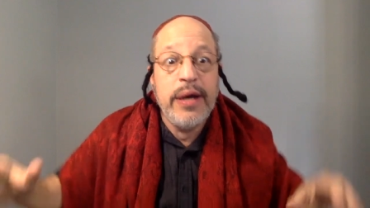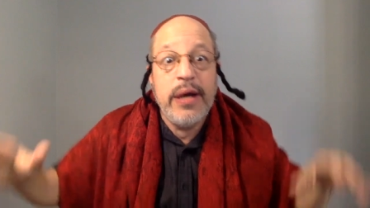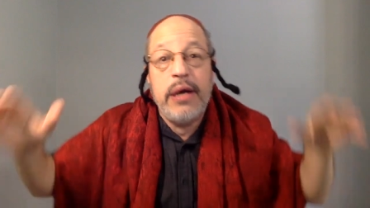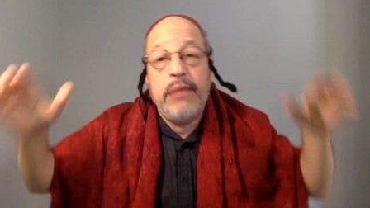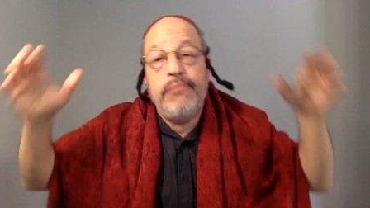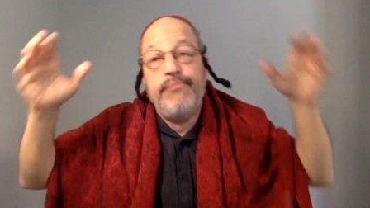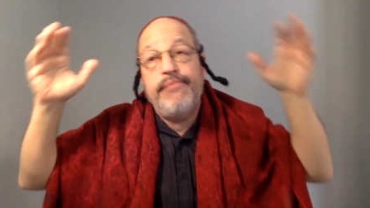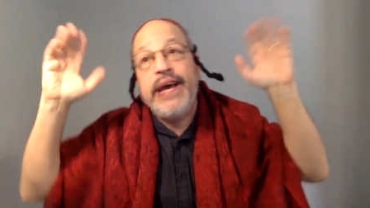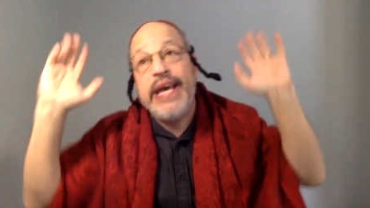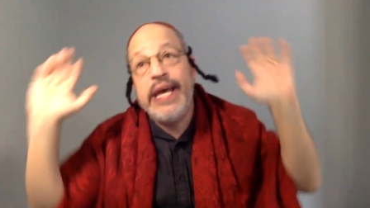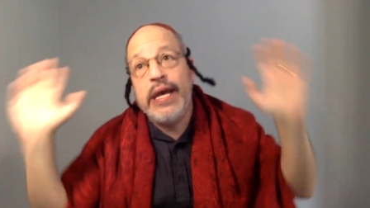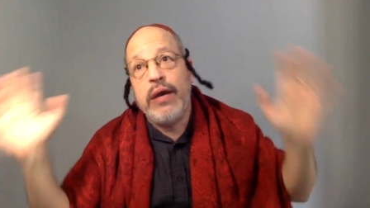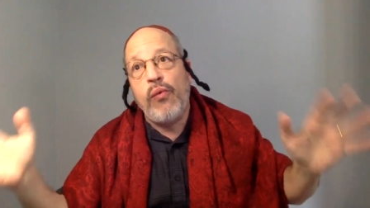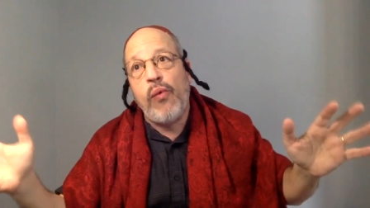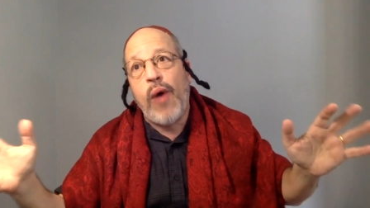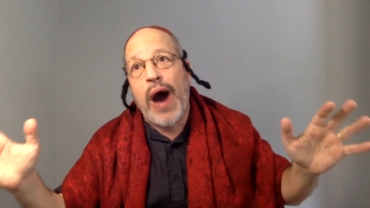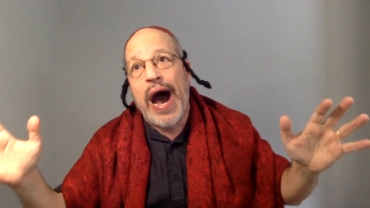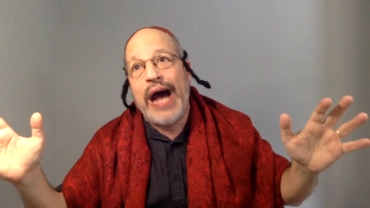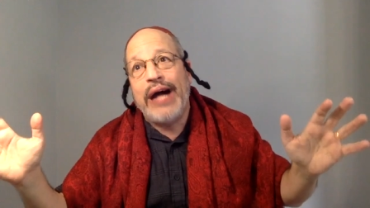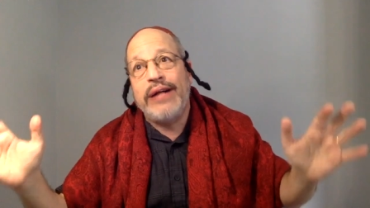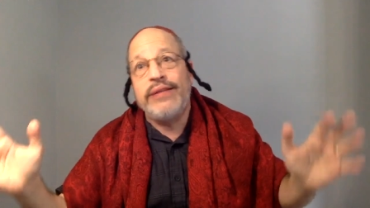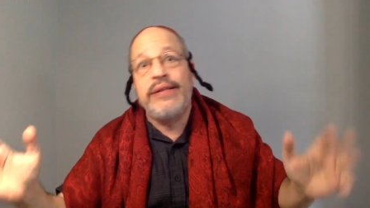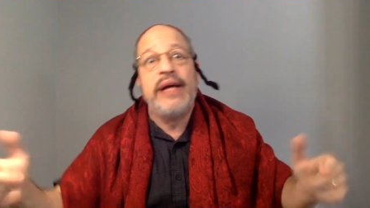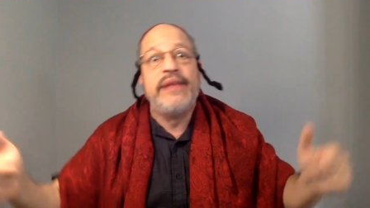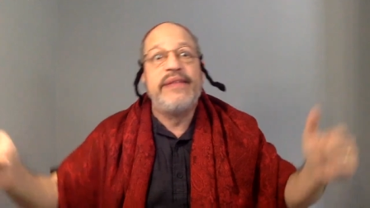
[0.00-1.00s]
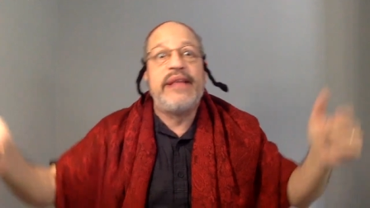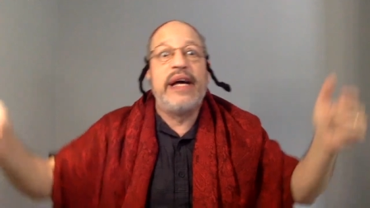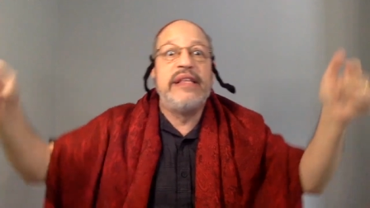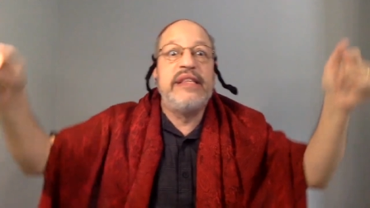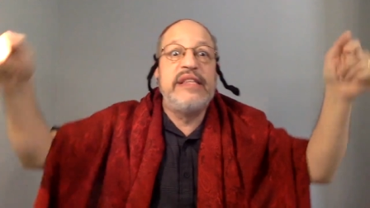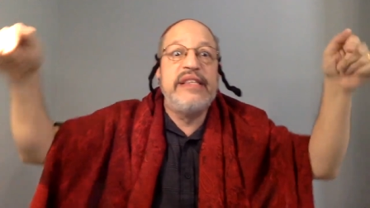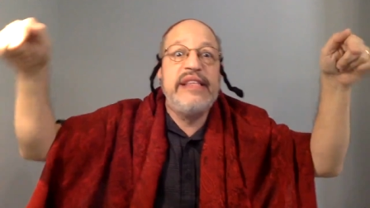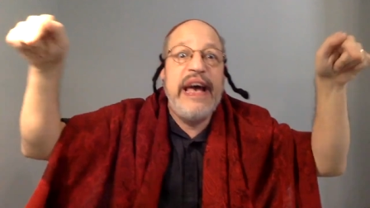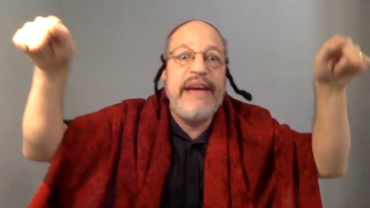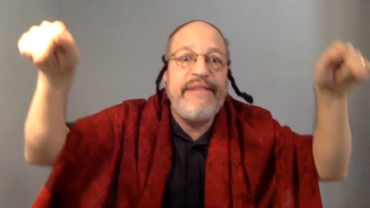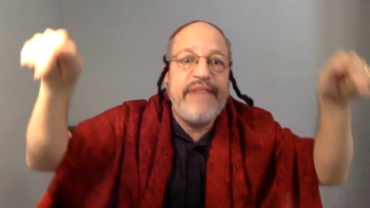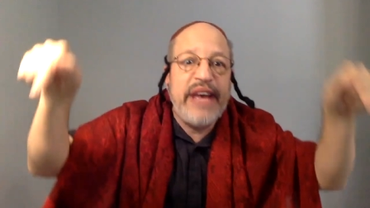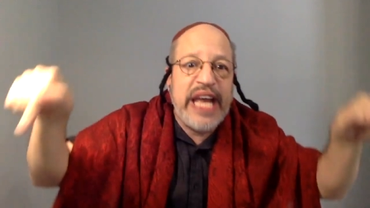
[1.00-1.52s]
Meanwhile, the
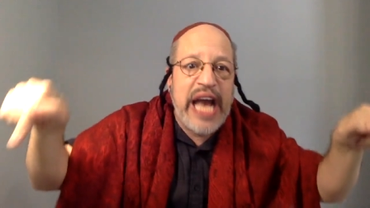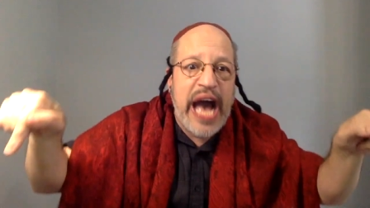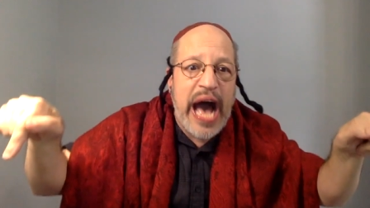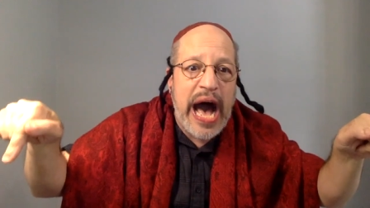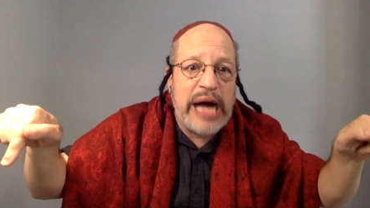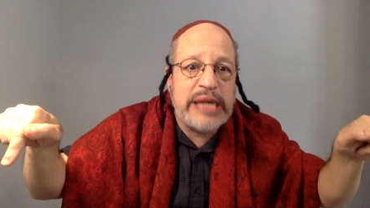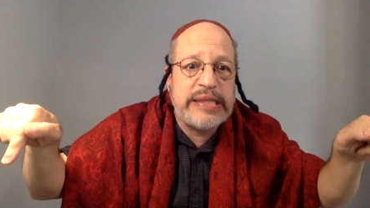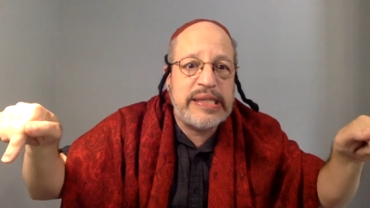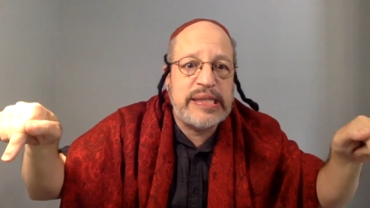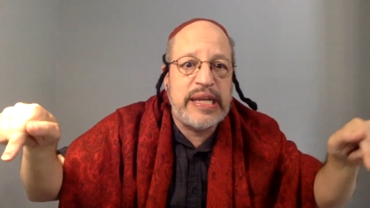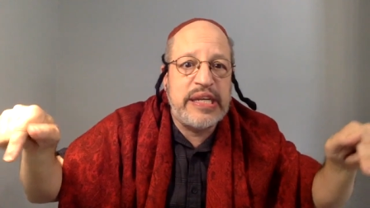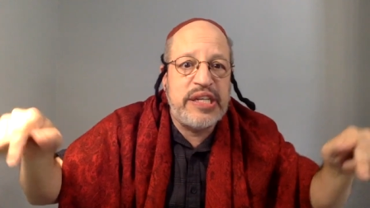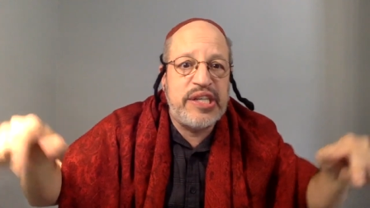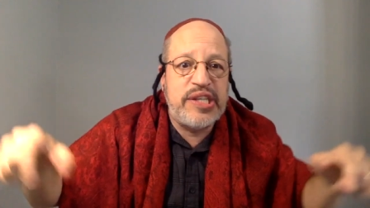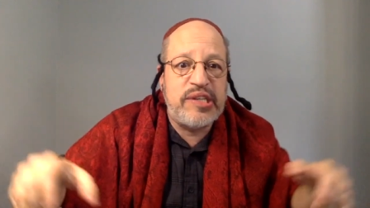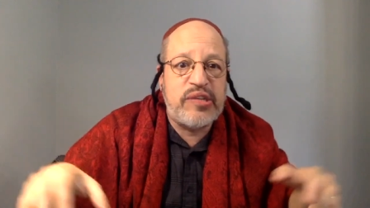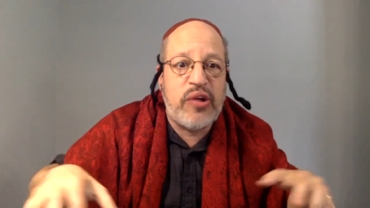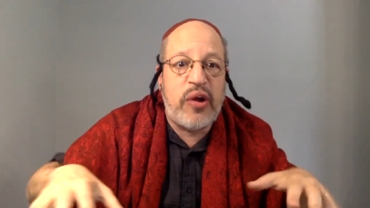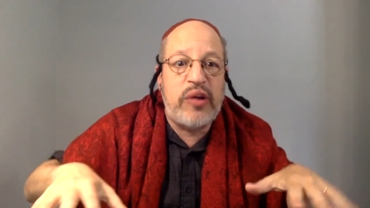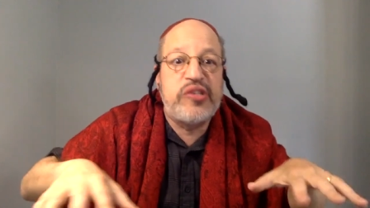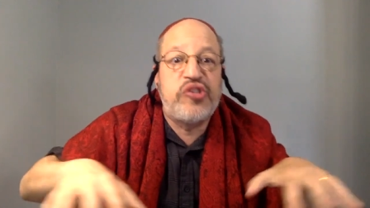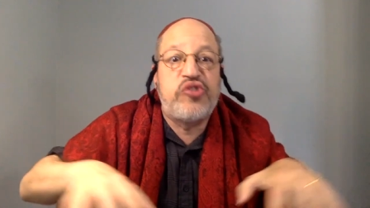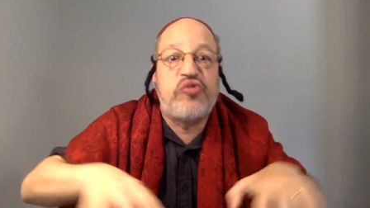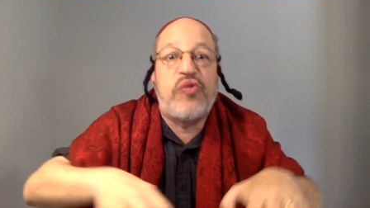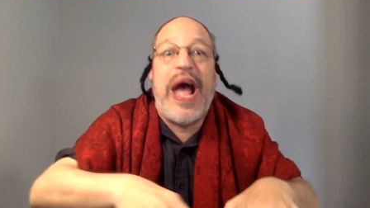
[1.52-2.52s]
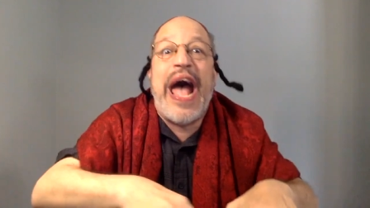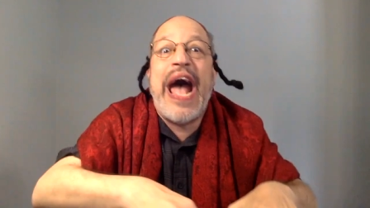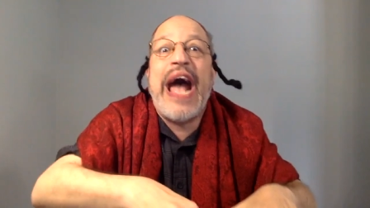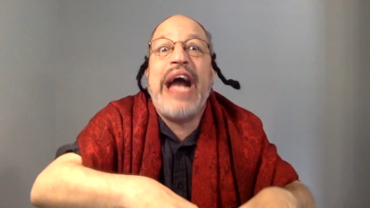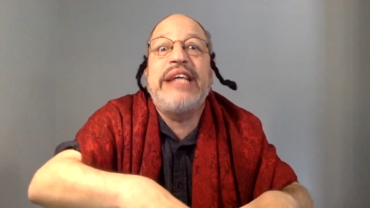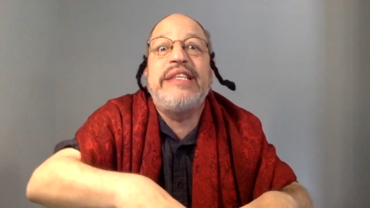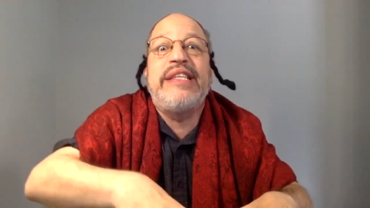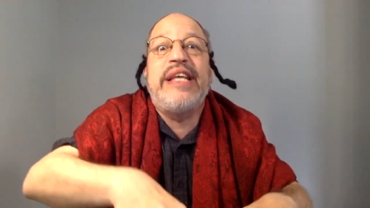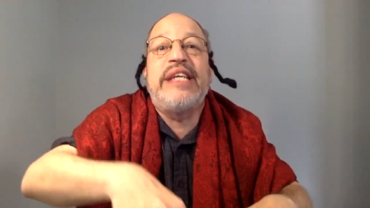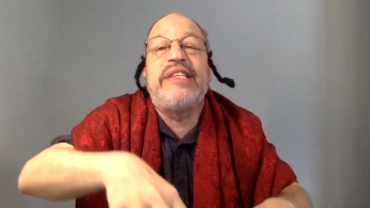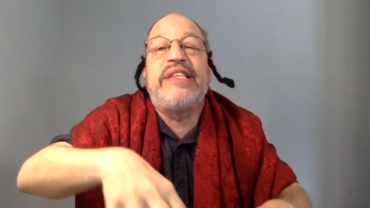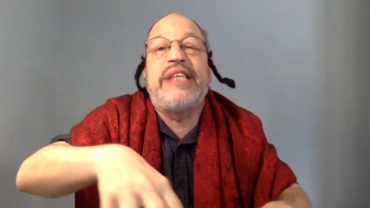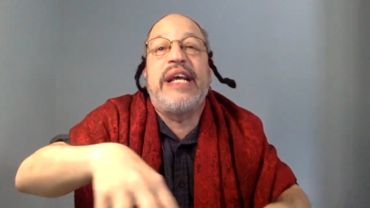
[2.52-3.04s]
living hostages are
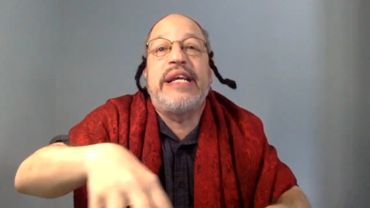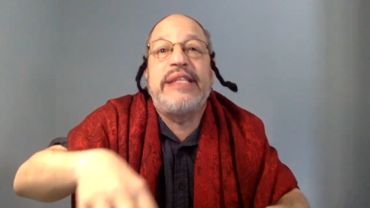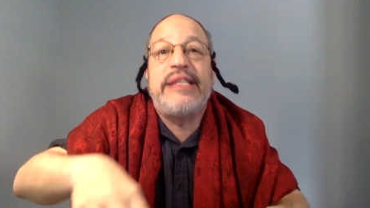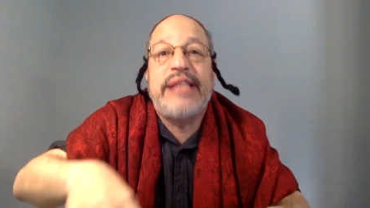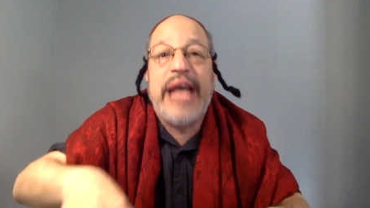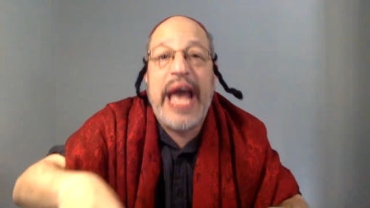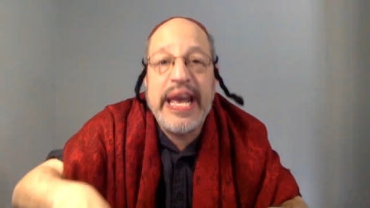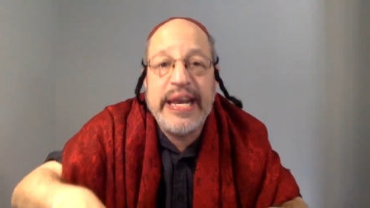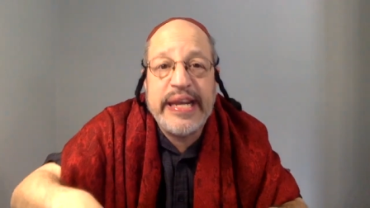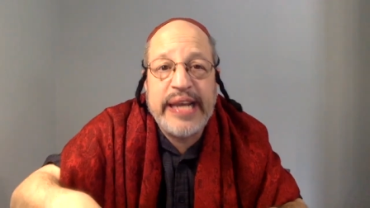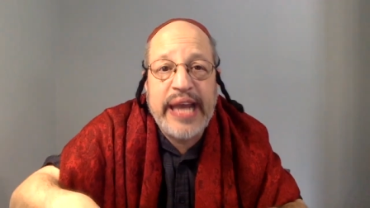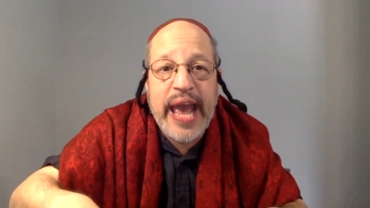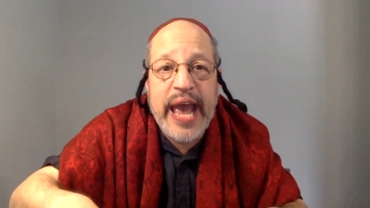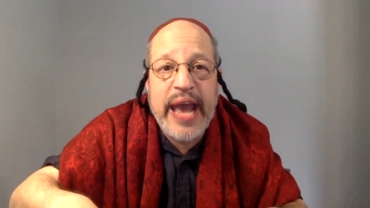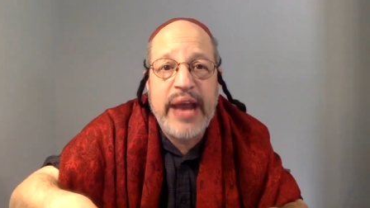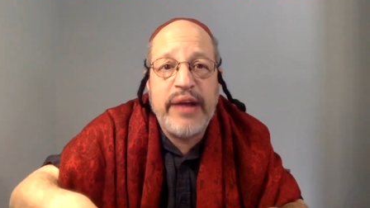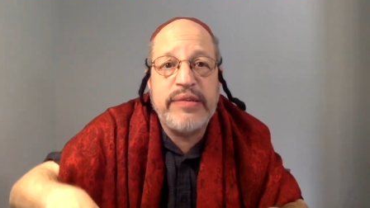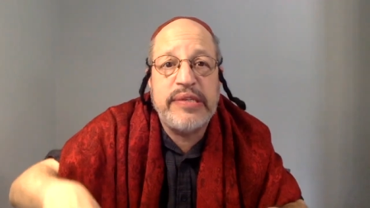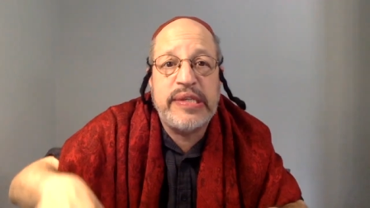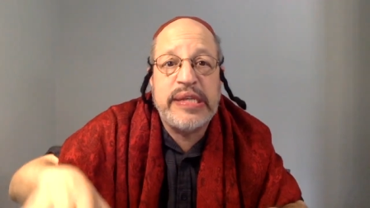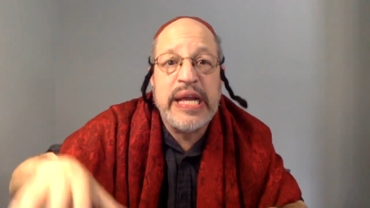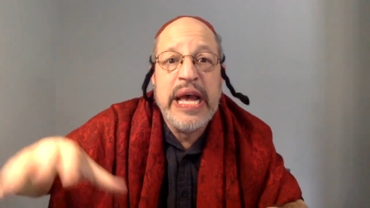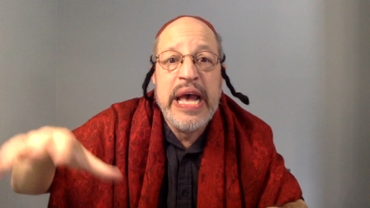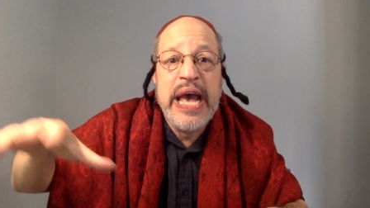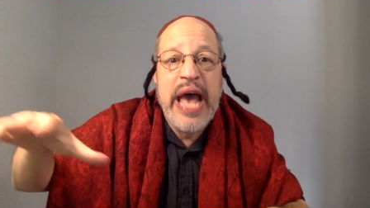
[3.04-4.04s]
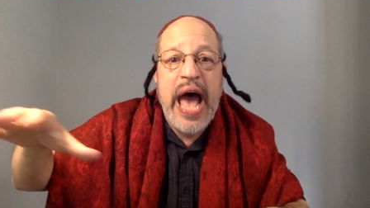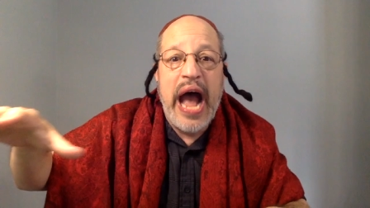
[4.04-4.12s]
dragged into daycares